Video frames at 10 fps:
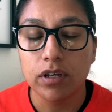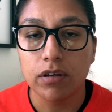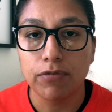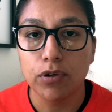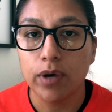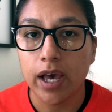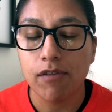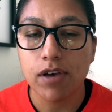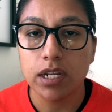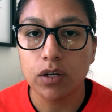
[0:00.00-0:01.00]
If you
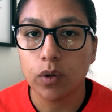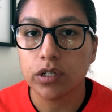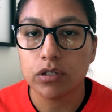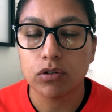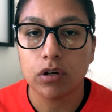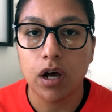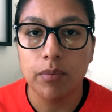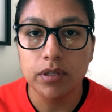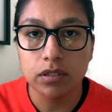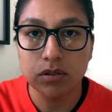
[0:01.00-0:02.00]
have any questions or
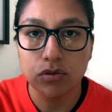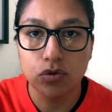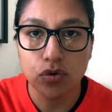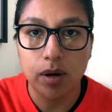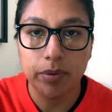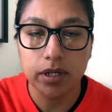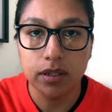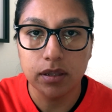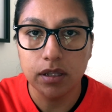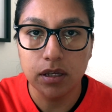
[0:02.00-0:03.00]
comments, drop it
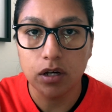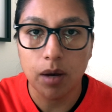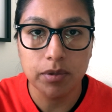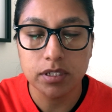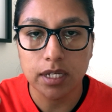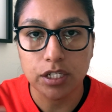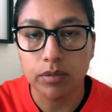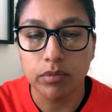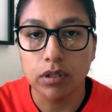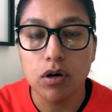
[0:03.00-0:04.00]
in the comments
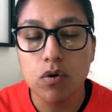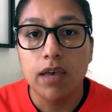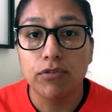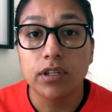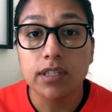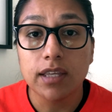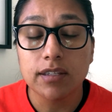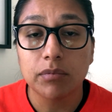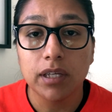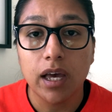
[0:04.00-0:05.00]
section below. If you did get
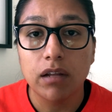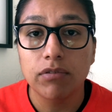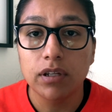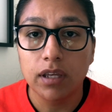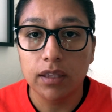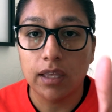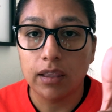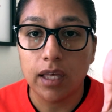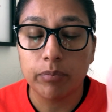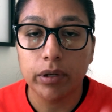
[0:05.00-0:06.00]
something out of it, hit
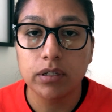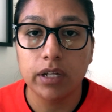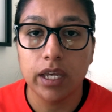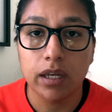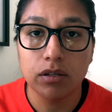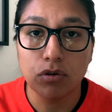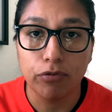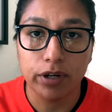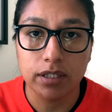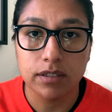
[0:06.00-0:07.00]
that like button and don't
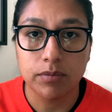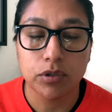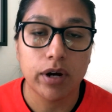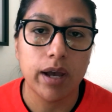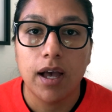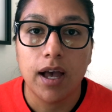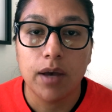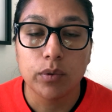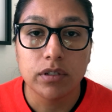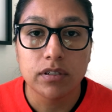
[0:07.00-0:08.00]
forget to subscribe.
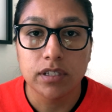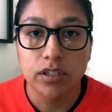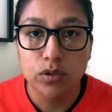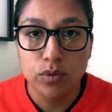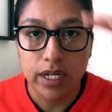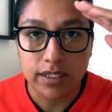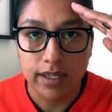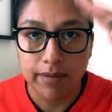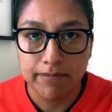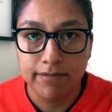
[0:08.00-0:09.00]
I will see you next
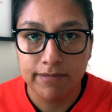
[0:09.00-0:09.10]
time.